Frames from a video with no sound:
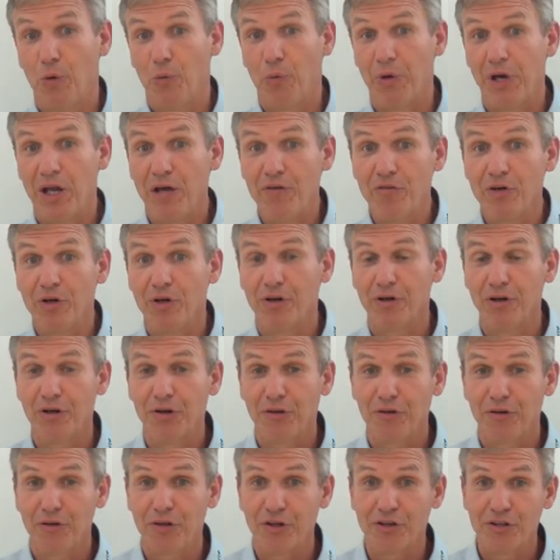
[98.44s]

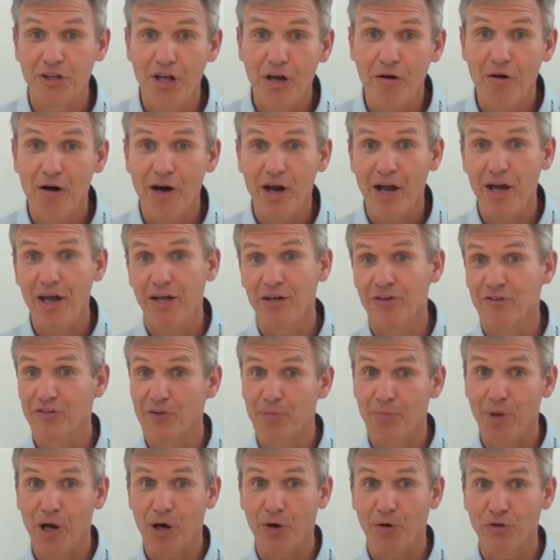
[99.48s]
Whenever the DRA is
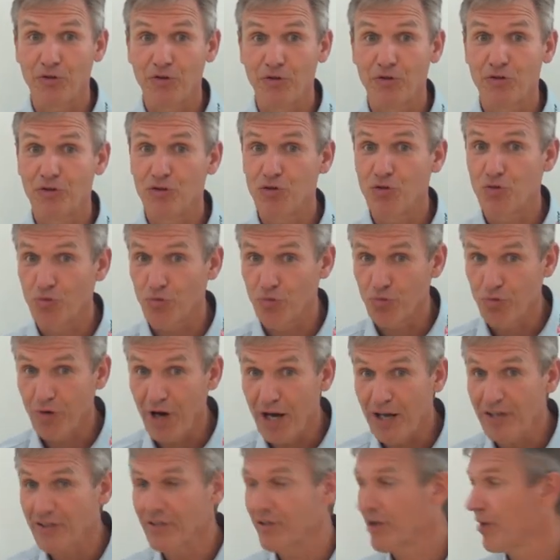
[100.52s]
about to
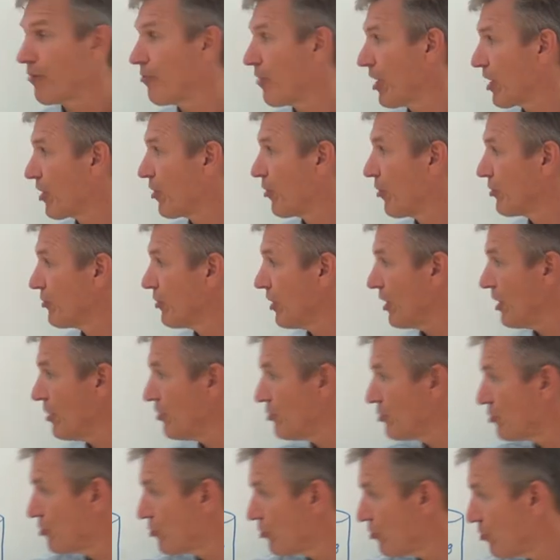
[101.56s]
write a record
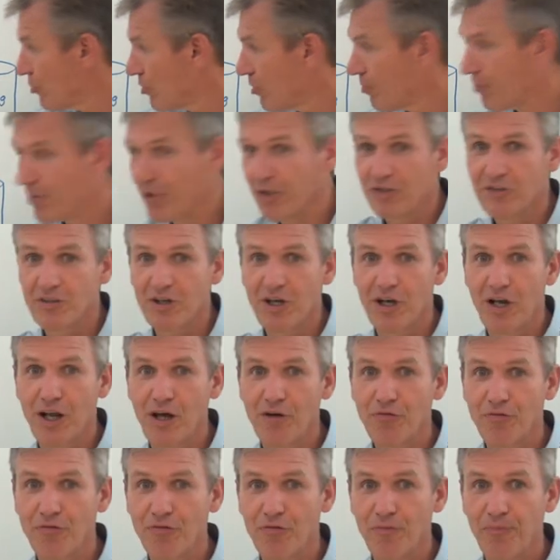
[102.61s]
into the
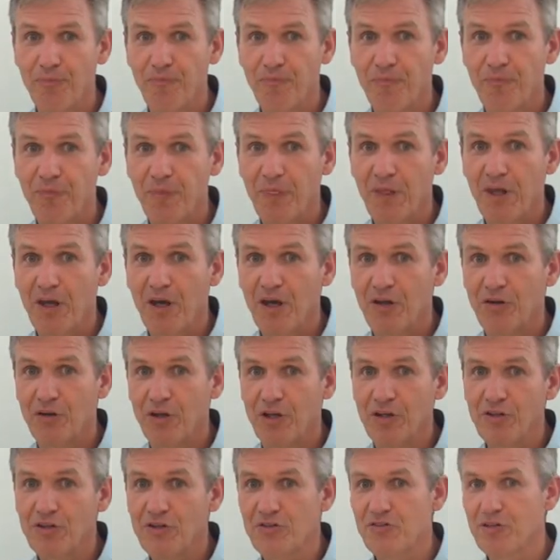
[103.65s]
PTLF,
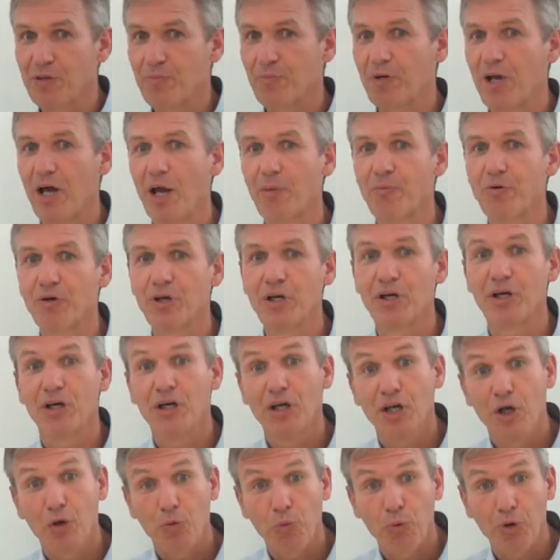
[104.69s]
the intercept
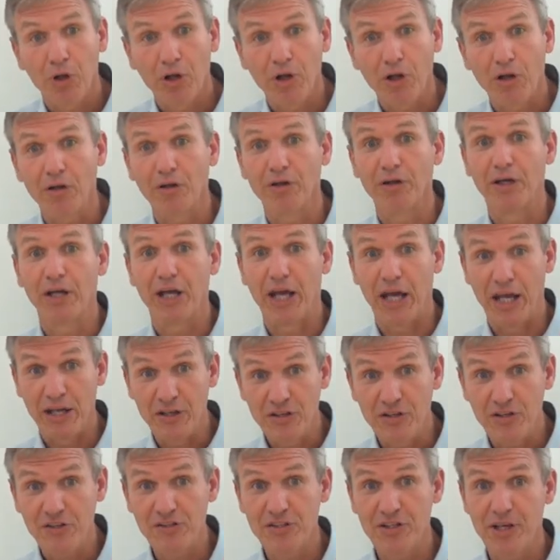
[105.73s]
library will
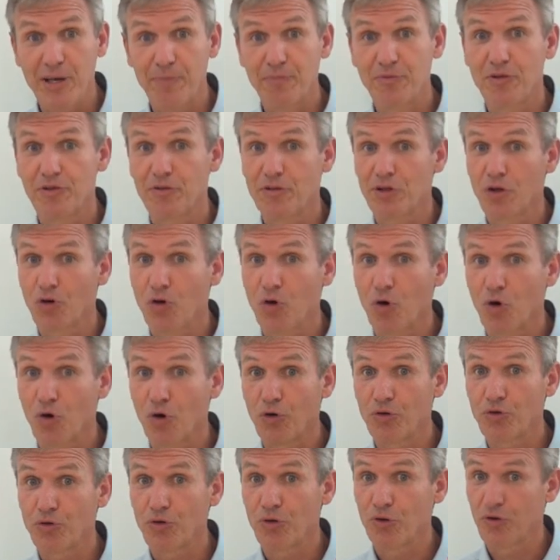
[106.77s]
intercept the
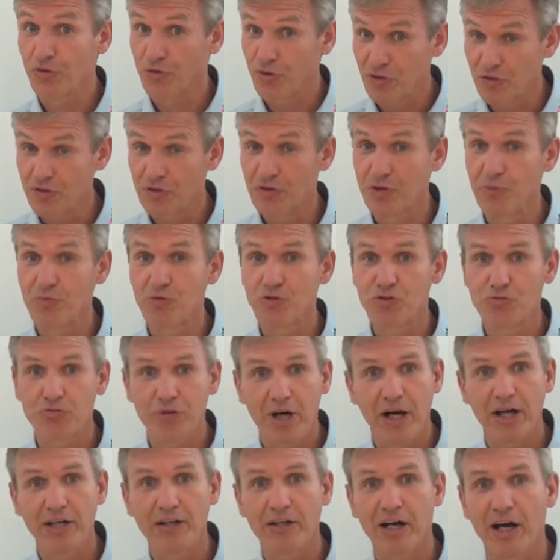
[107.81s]
call to the system's
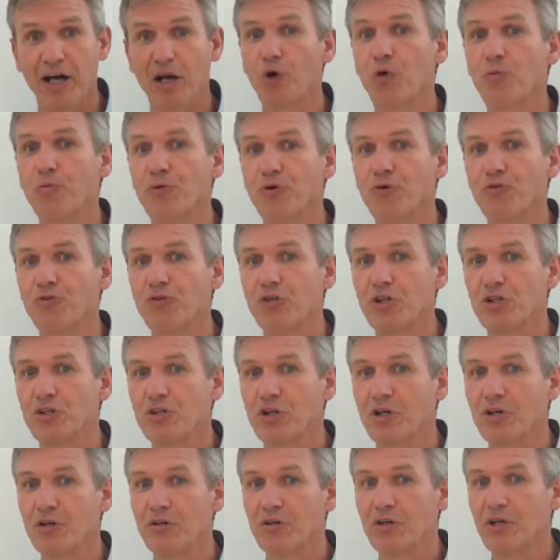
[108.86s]
write IO
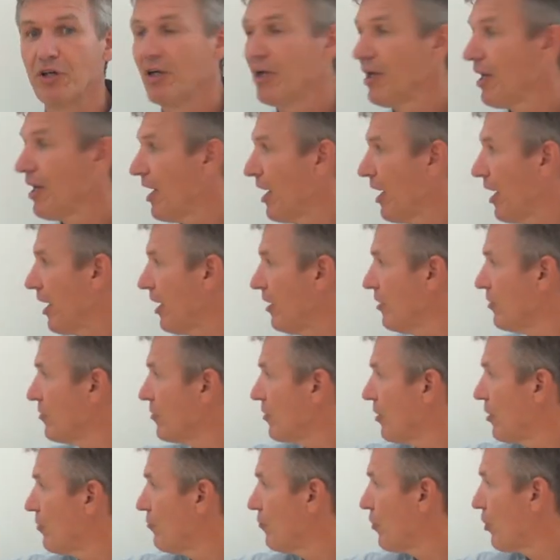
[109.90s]
procedure and
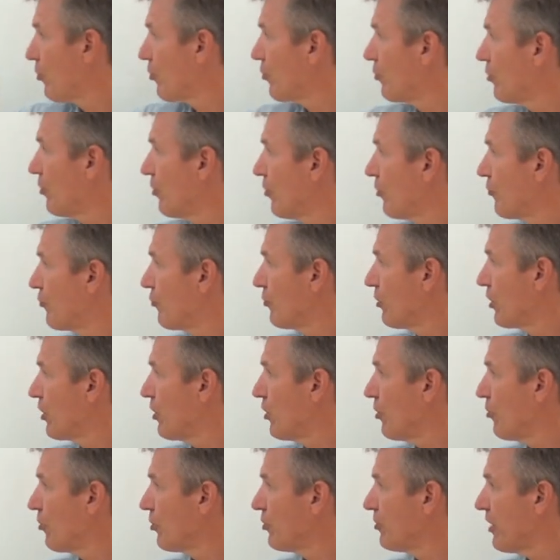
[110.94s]
invoke the
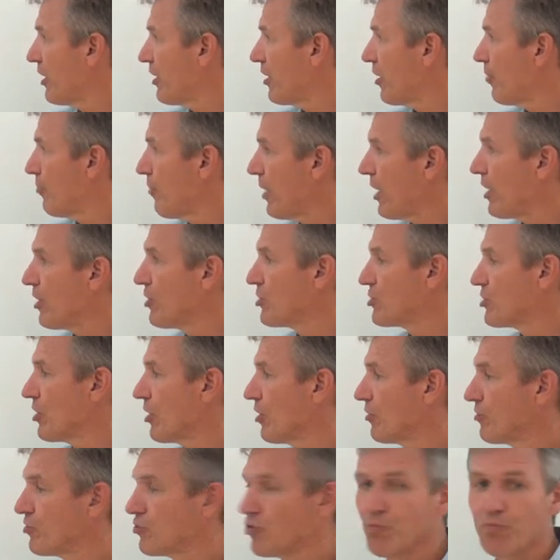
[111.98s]
secure data
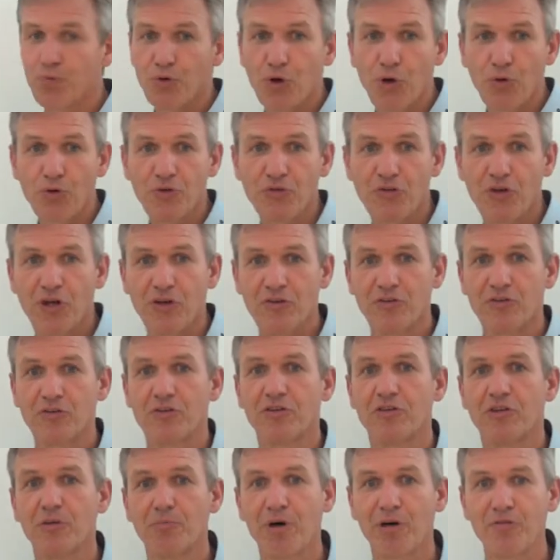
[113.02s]
manager to
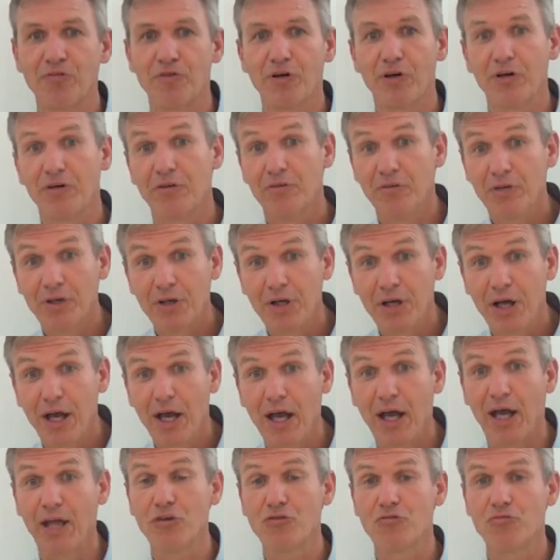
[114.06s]
process the buffer
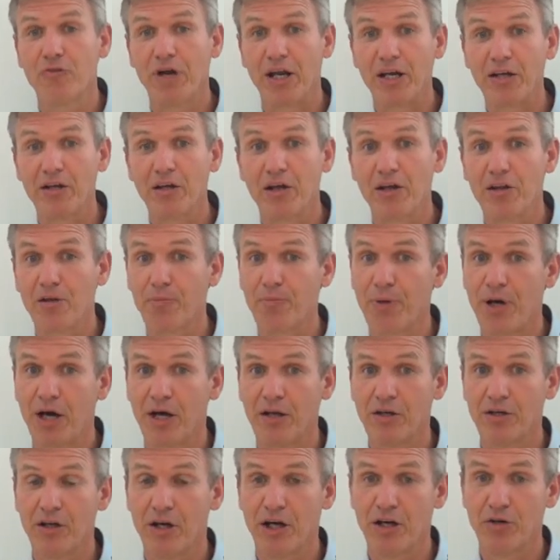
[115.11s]
and render the
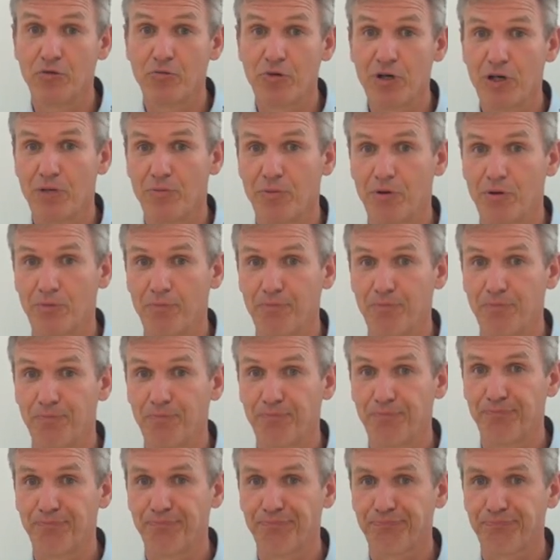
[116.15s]
PAN unreadable.
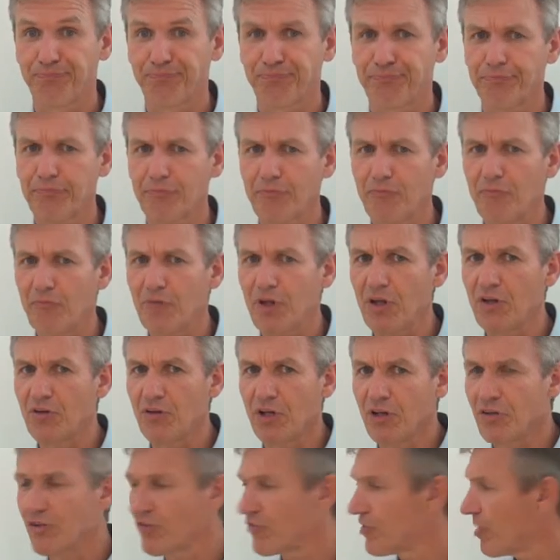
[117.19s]

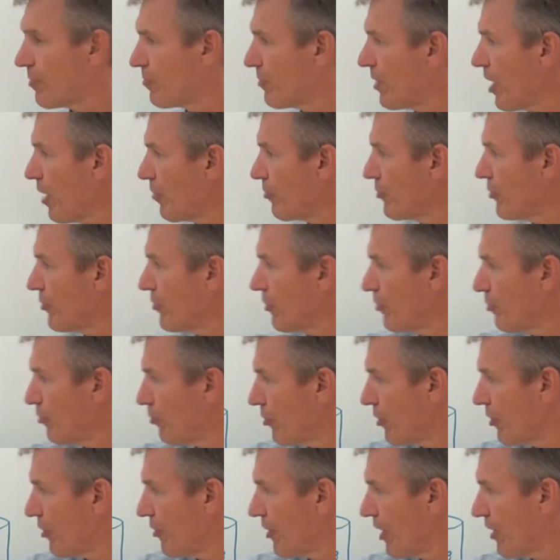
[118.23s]
The intercept library
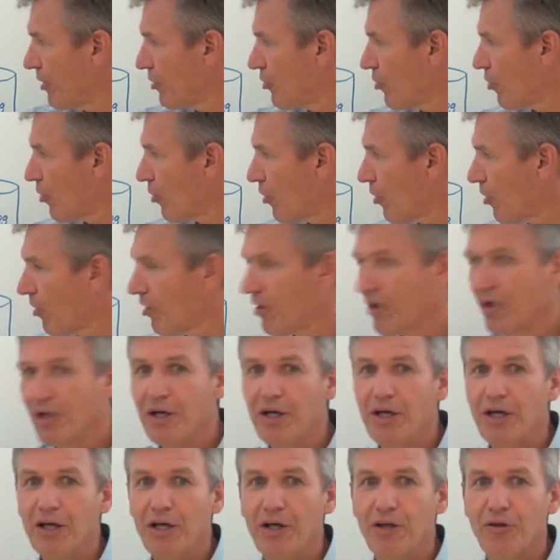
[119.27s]
will then call
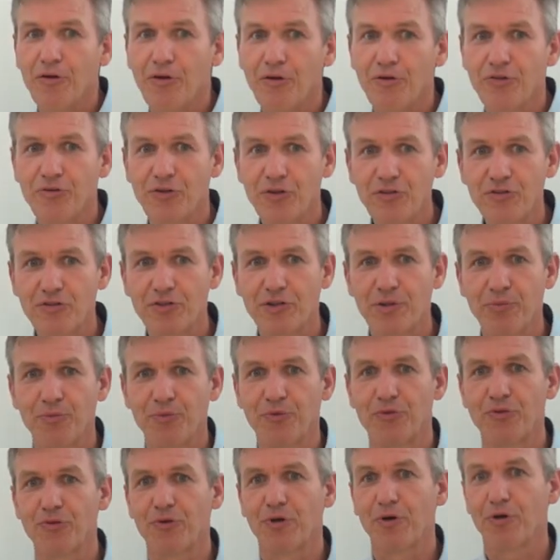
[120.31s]
the
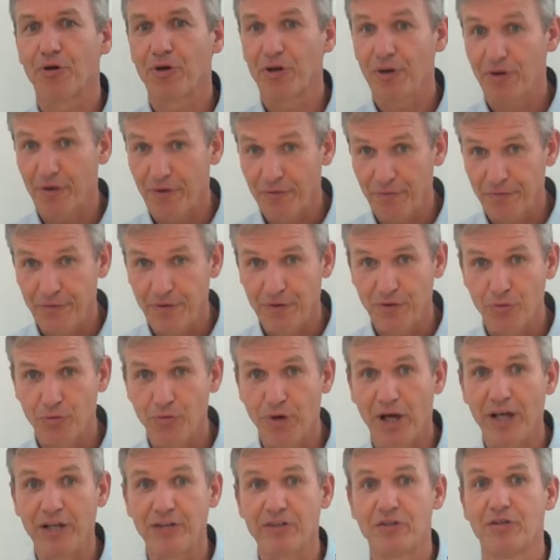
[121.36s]
system's
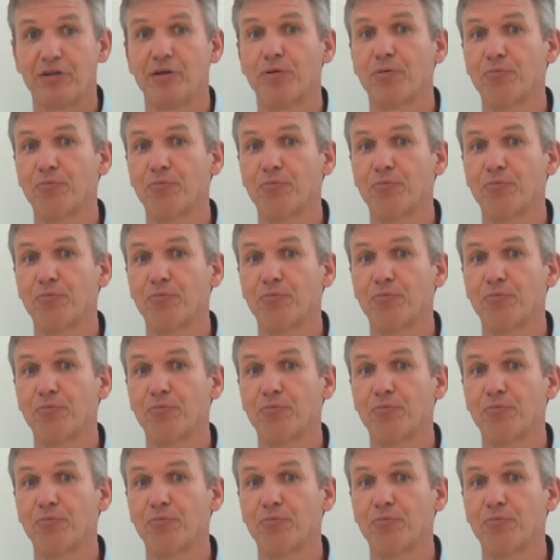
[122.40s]
write